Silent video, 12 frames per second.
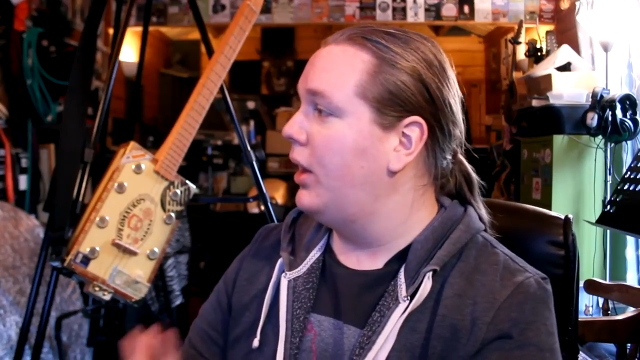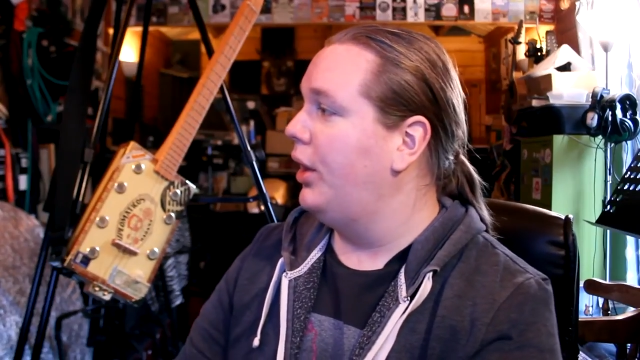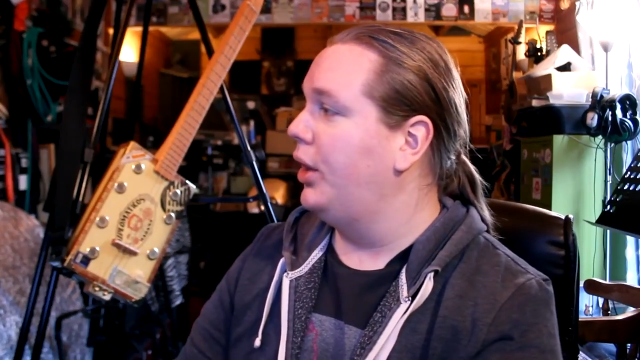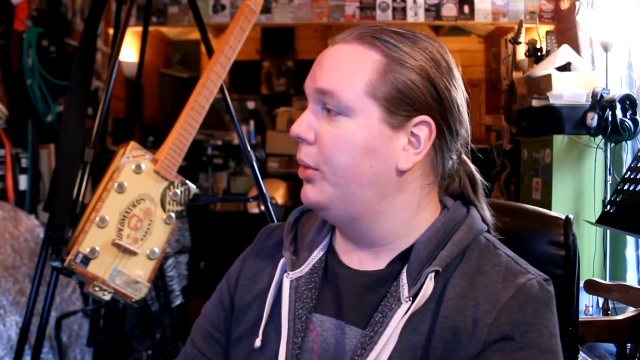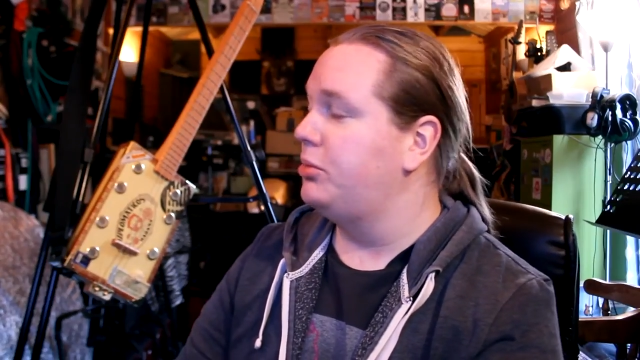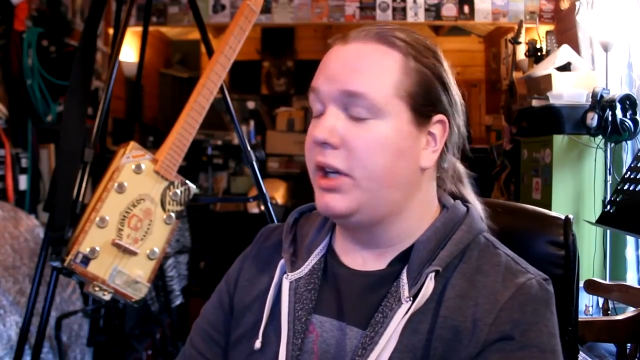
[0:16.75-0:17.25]

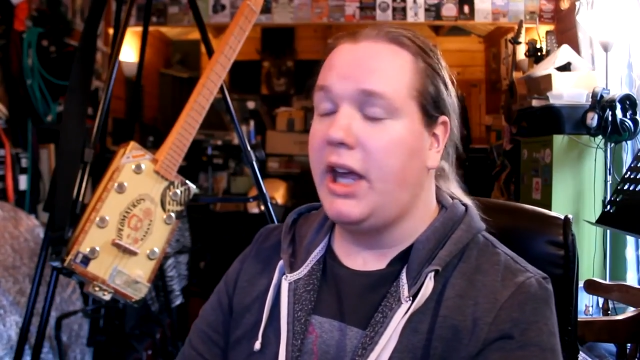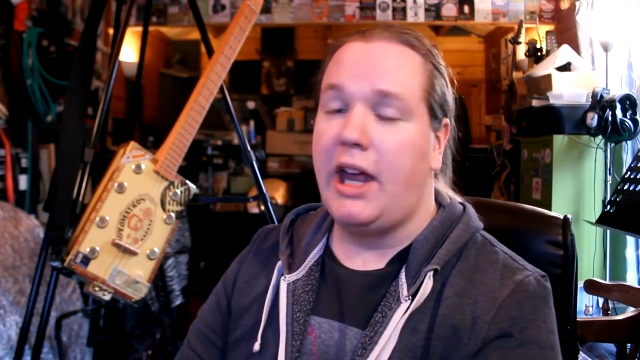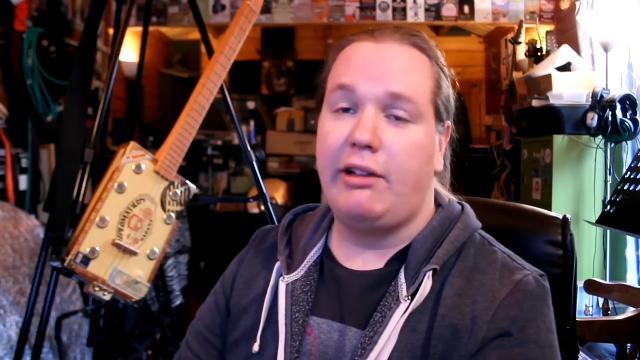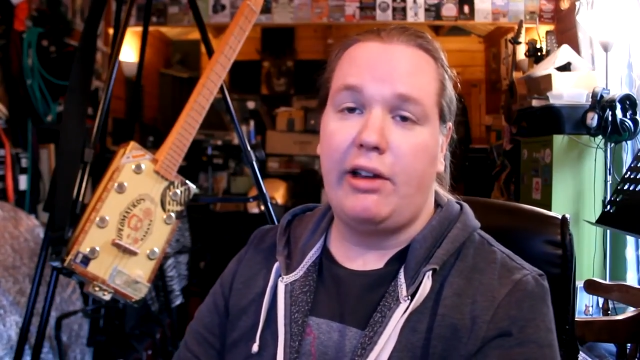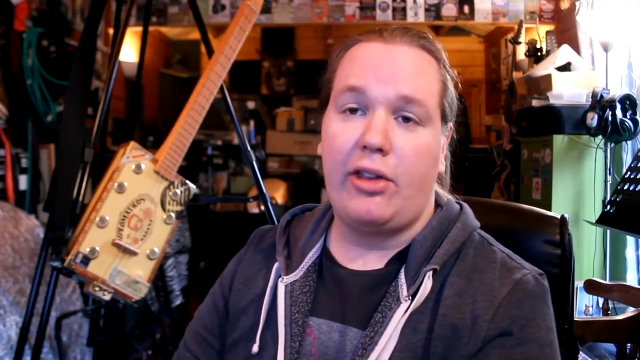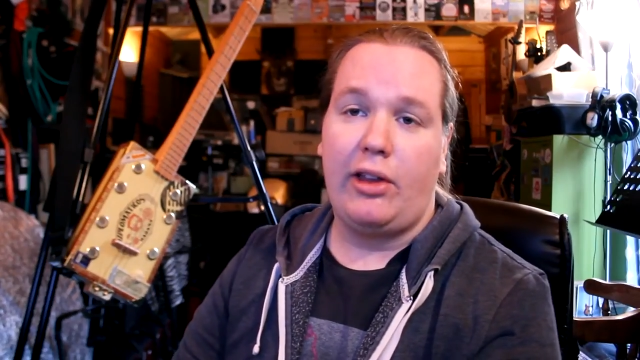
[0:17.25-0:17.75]
hung
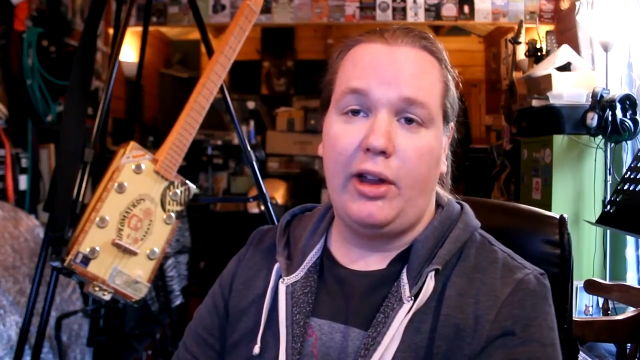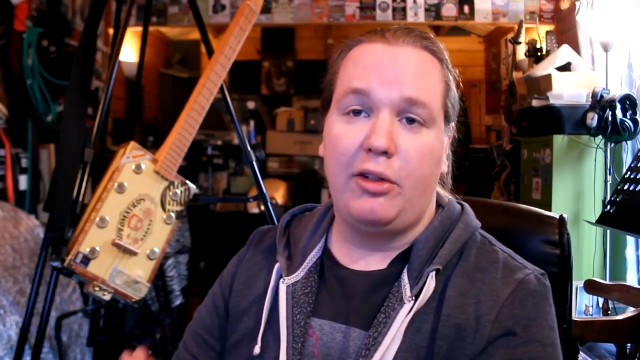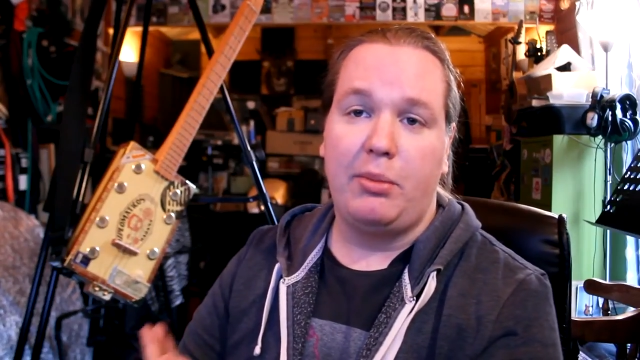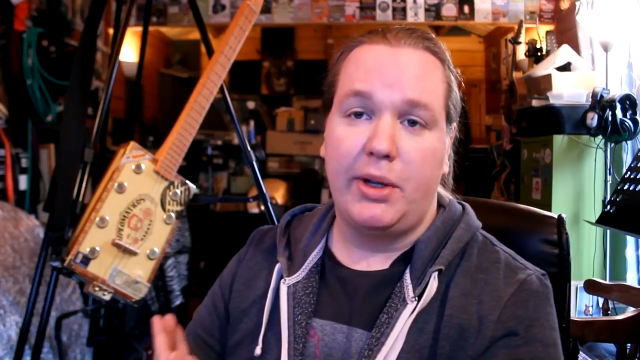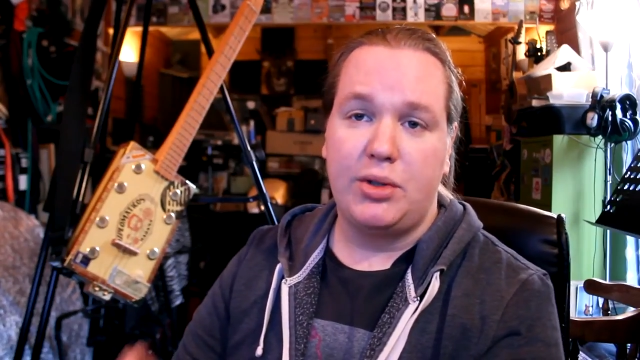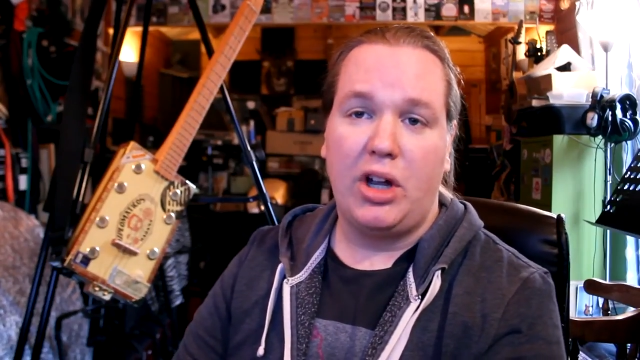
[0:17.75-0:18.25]
precariously
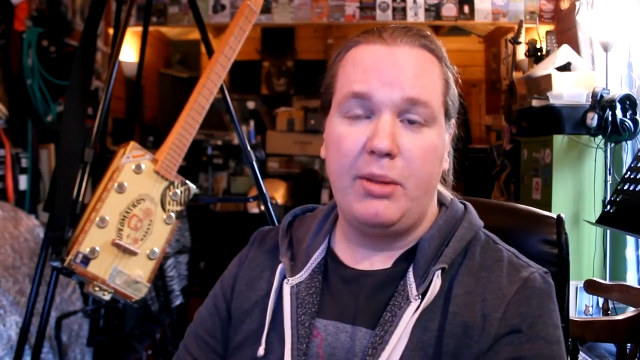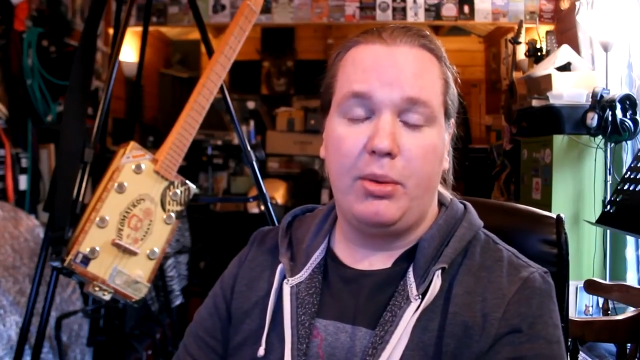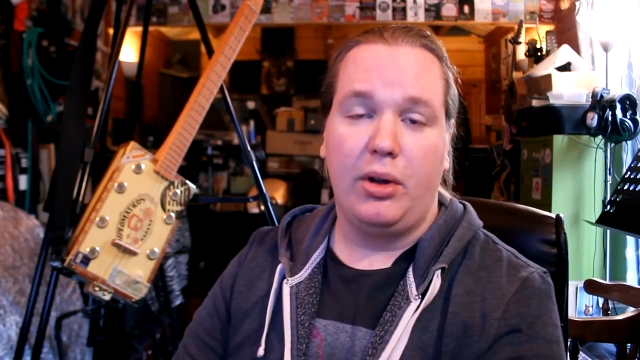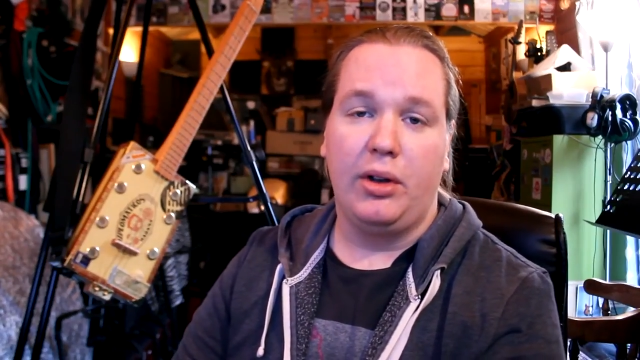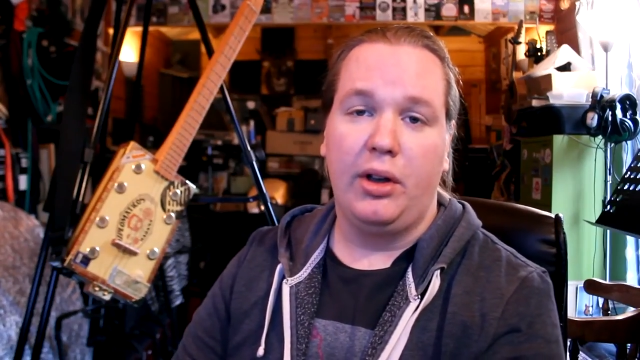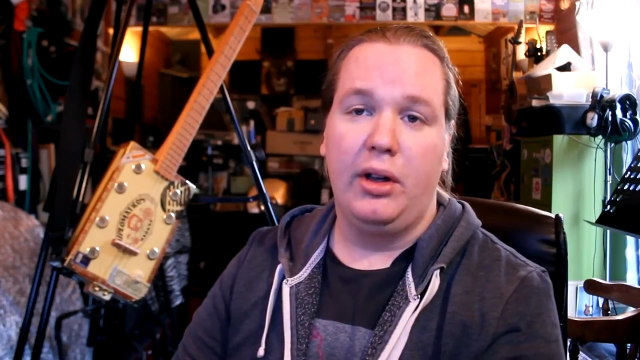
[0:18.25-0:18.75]
off my
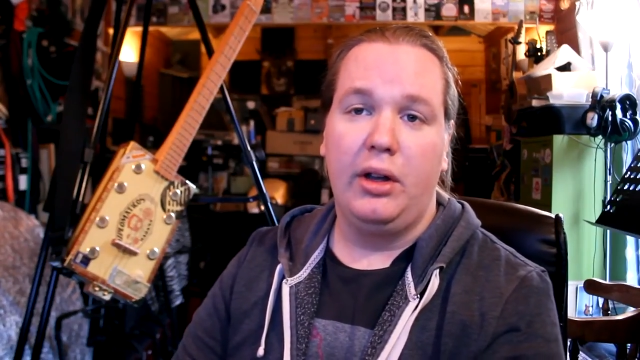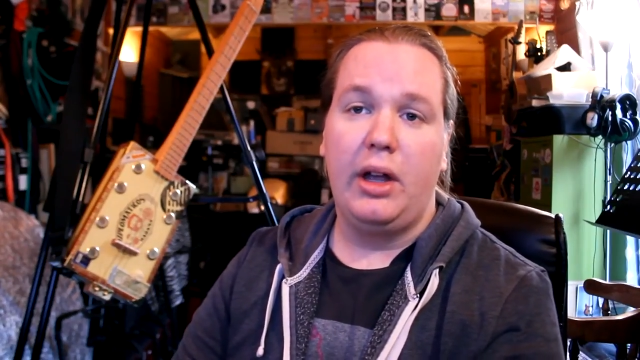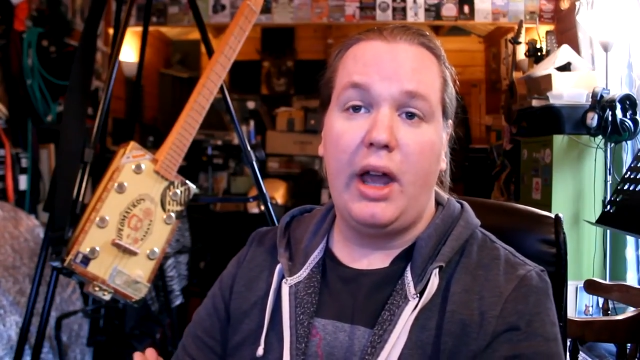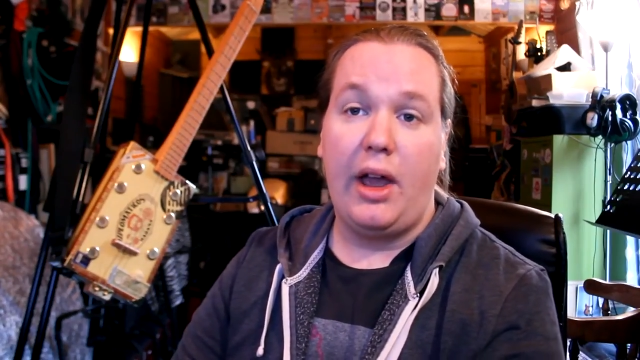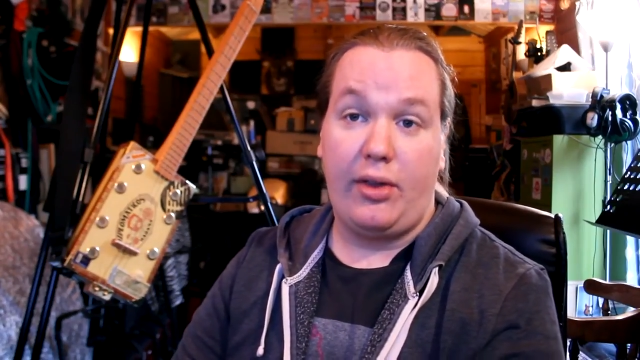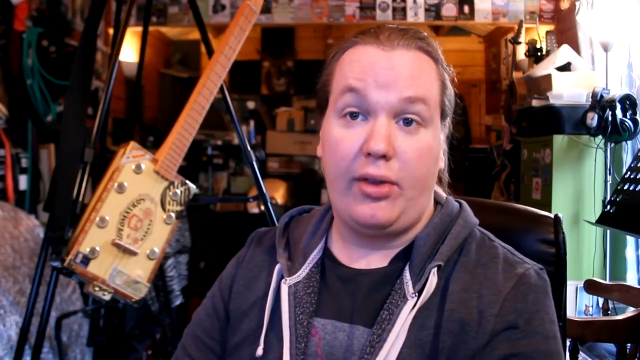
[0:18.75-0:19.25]
tripod
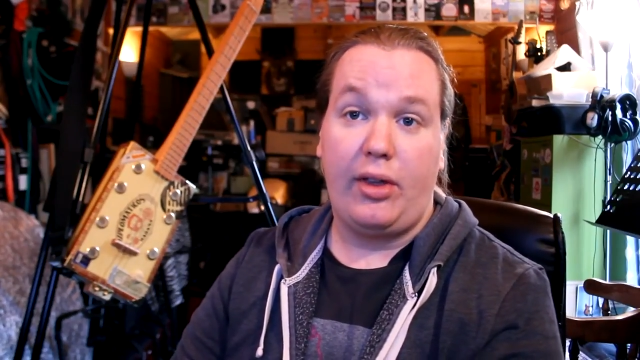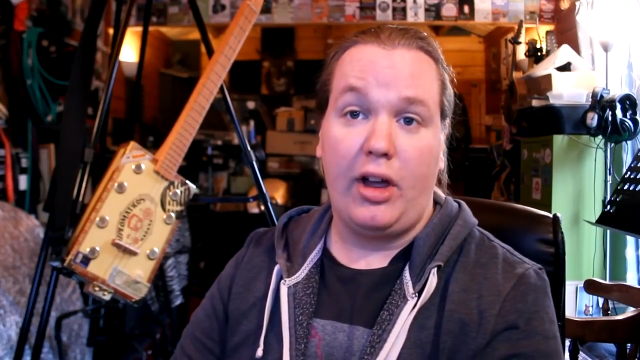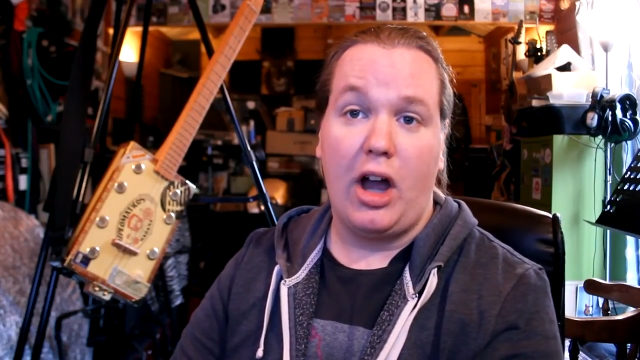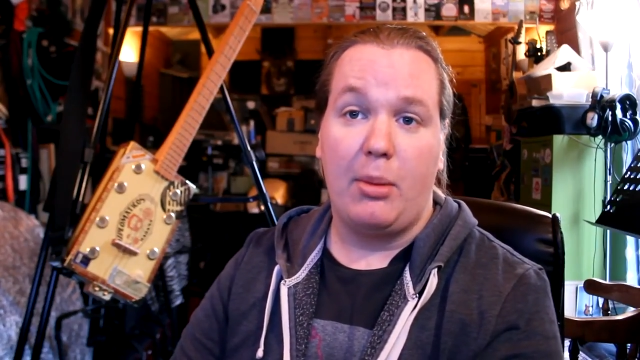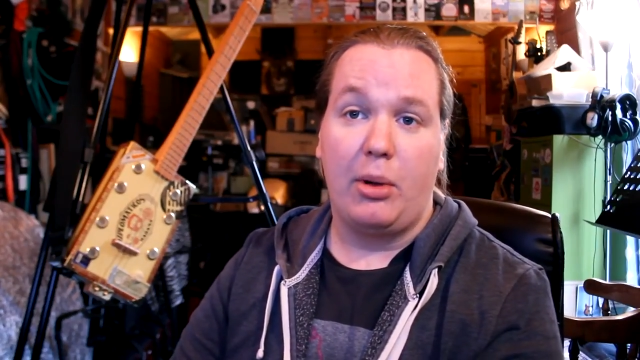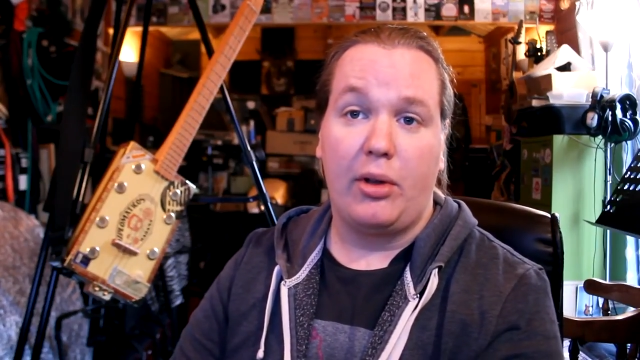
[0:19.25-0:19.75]
is a
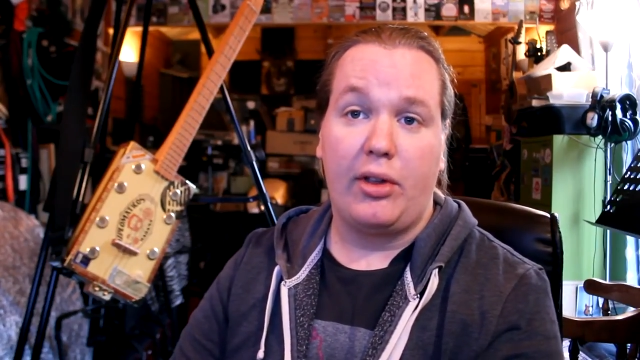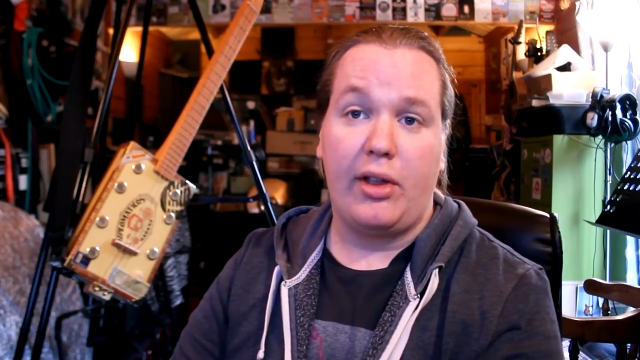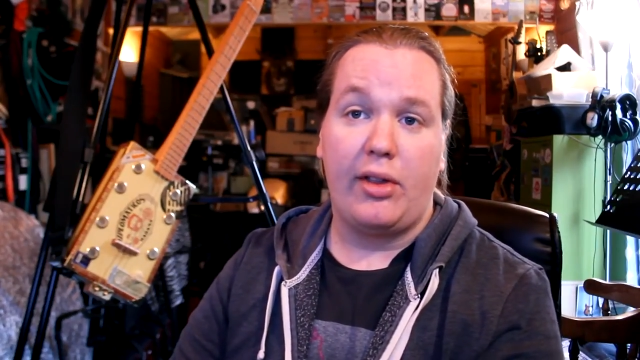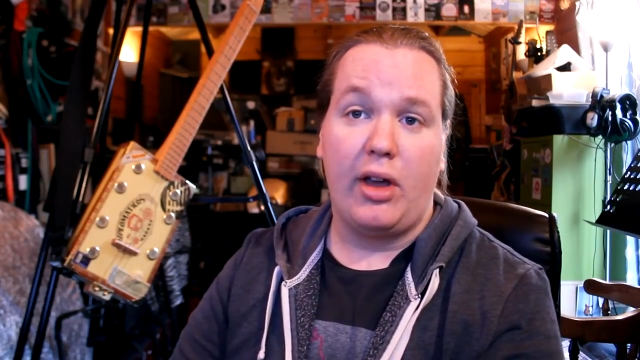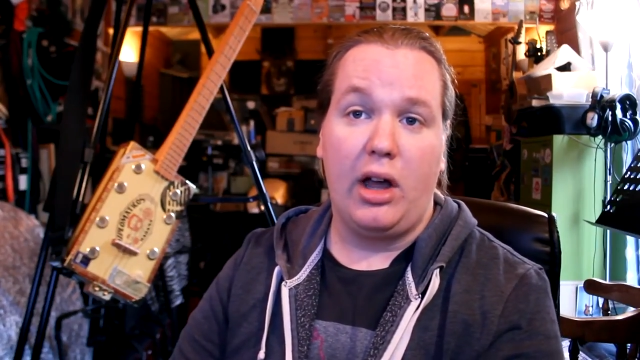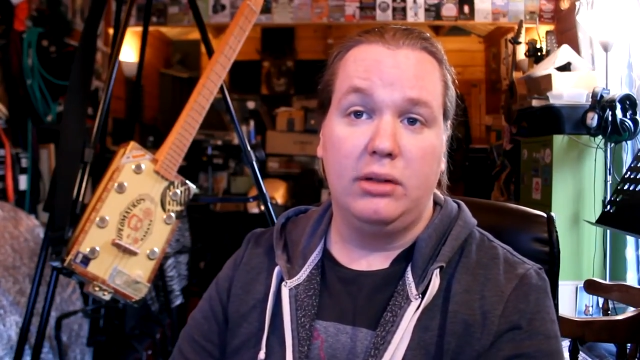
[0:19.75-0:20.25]
cigar box
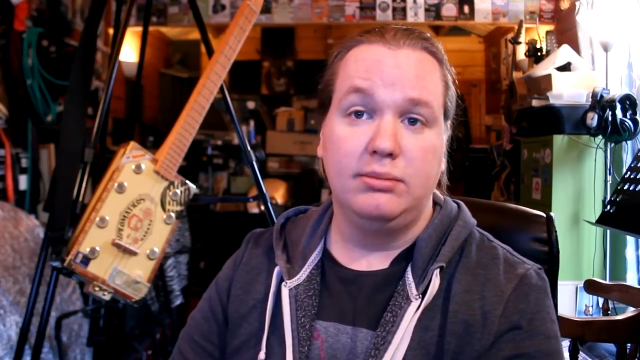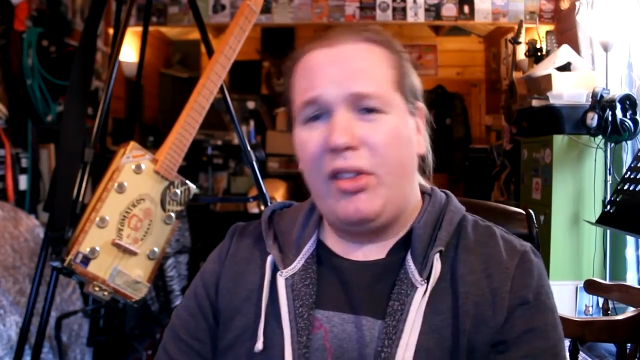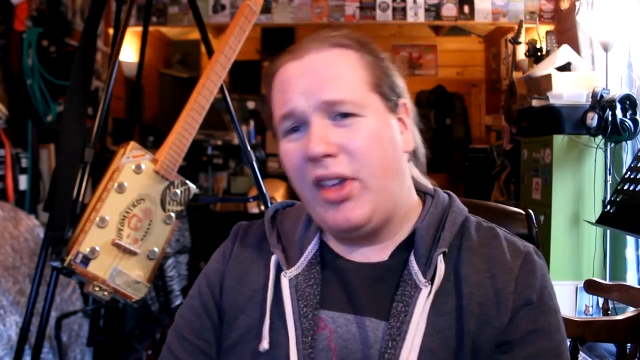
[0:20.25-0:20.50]
guitar.